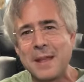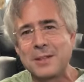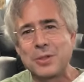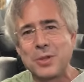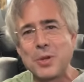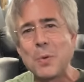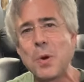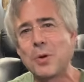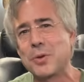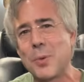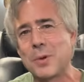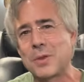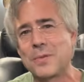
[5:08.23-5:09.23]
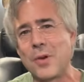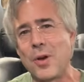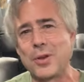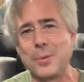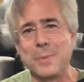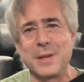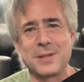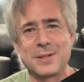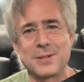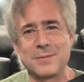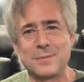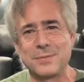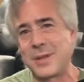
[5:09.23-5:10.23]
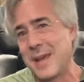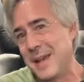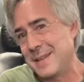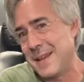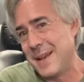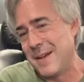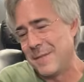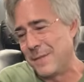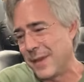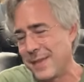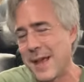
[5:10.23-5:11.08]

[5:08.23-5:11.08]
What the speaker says: So you won't know what the volume is. You can't tell.